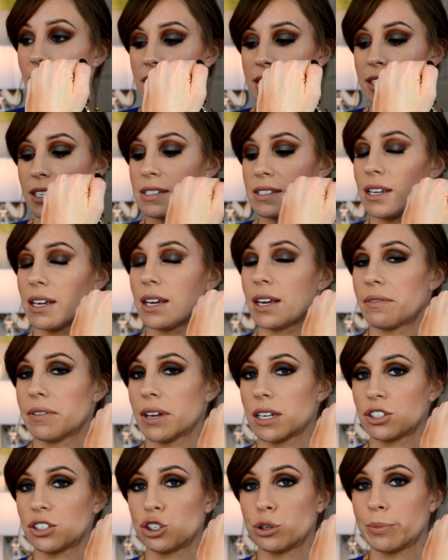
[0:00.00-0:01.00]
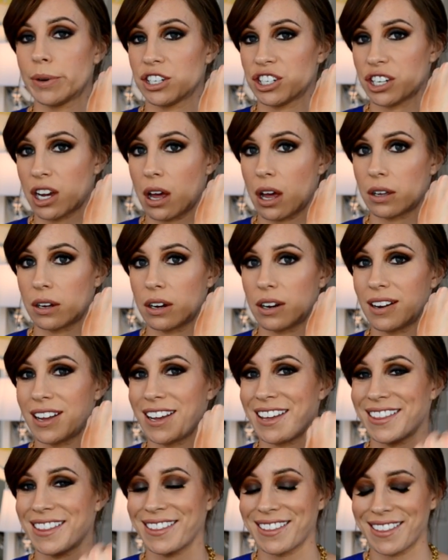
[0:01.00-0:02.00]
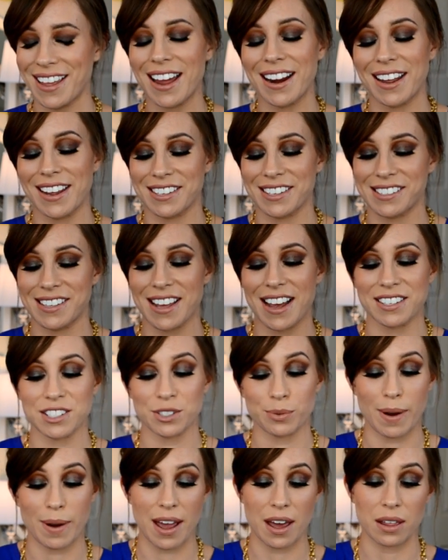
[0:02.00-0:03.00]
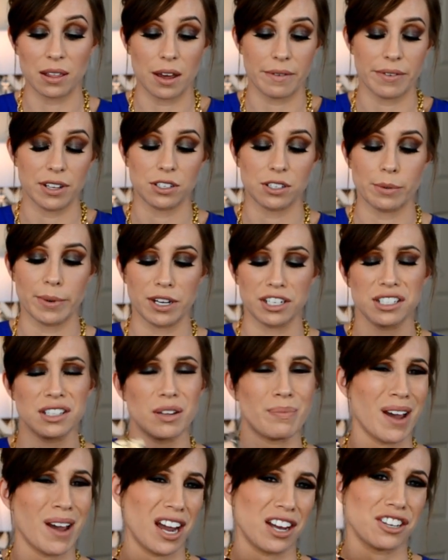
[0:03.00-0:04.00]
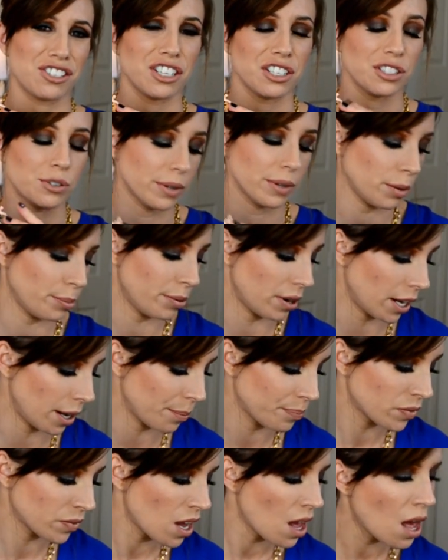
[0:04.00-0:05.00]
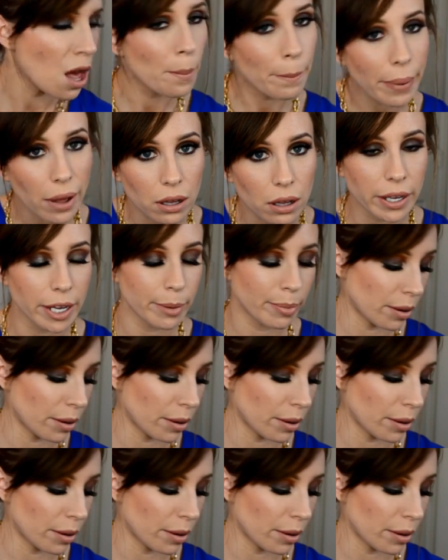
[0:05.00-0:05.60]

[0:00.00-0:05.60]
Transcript: but it doesn't give it too much color, and I guess that's why I love it so much, and the packaging is really pretty. Bulky,